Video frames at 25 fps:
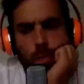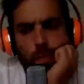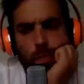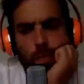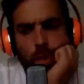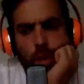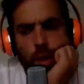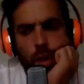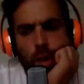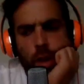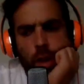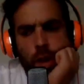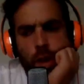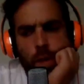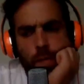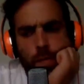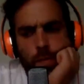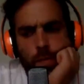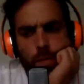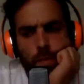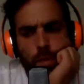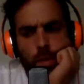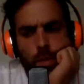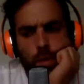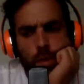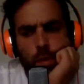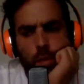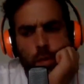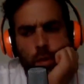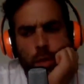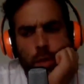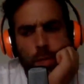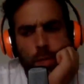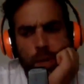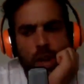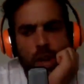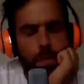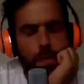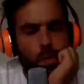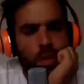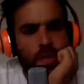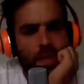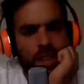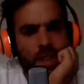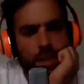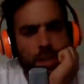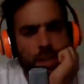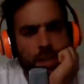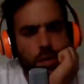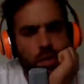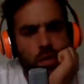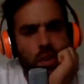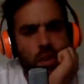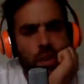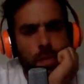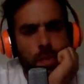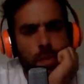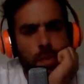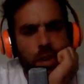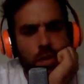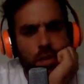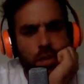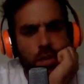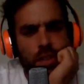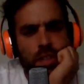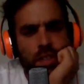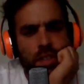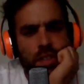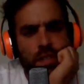Do you watch many movies or documentaries?